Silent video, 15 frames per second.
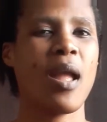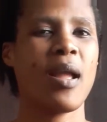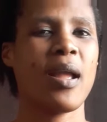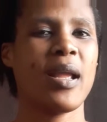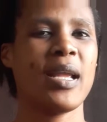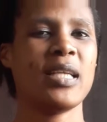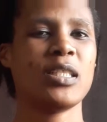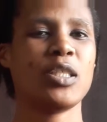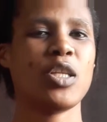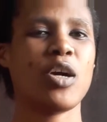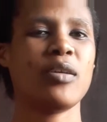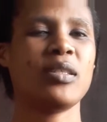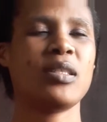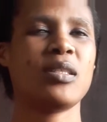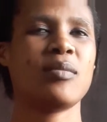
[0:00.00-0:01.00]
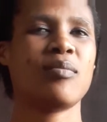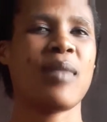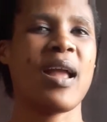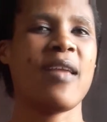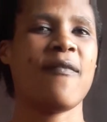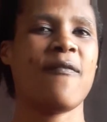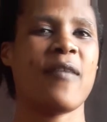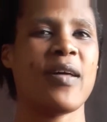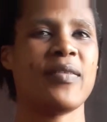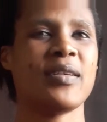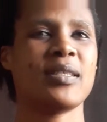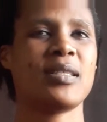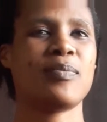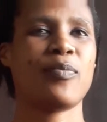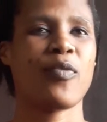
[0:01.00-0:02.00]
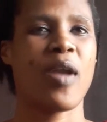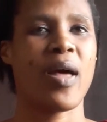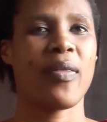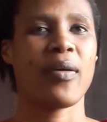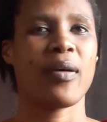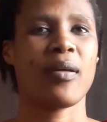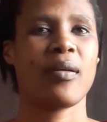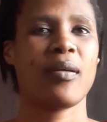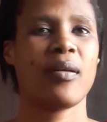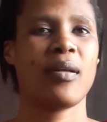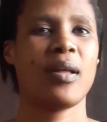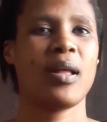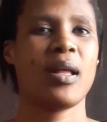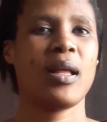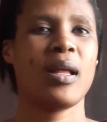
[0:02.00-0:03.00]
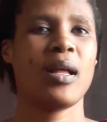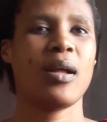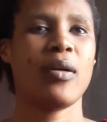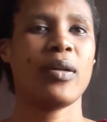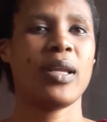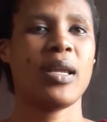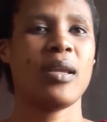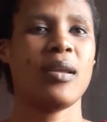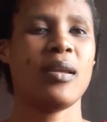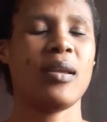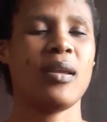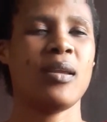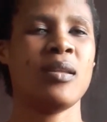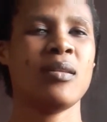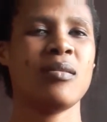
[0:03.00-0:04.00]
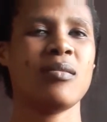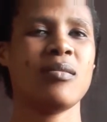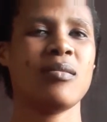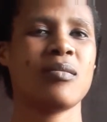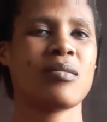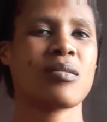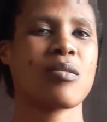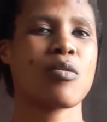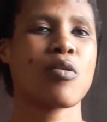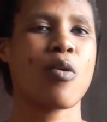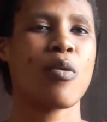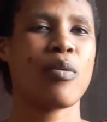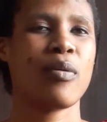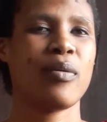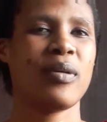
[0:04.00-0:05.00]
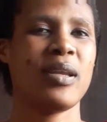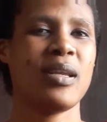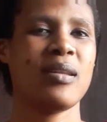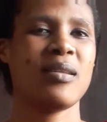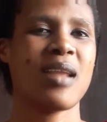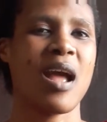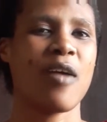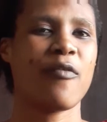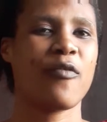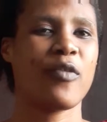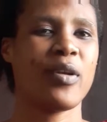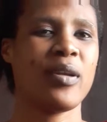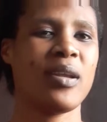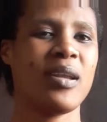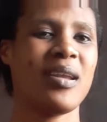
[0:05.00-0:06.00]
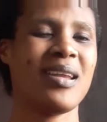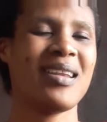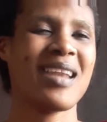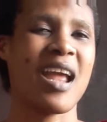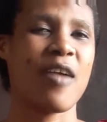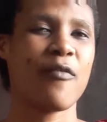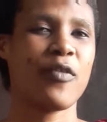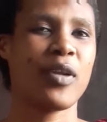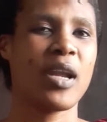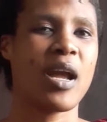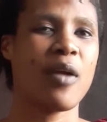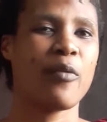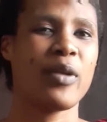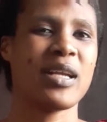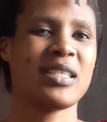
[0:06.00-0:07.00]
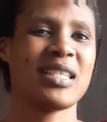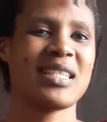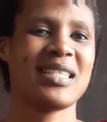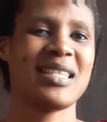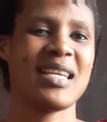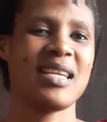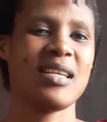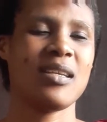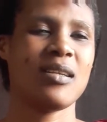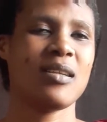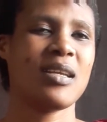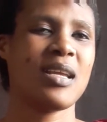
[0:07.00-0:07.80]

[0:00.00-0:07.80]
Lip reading: he's not my father's brother. Okay, in Africa, we are just saying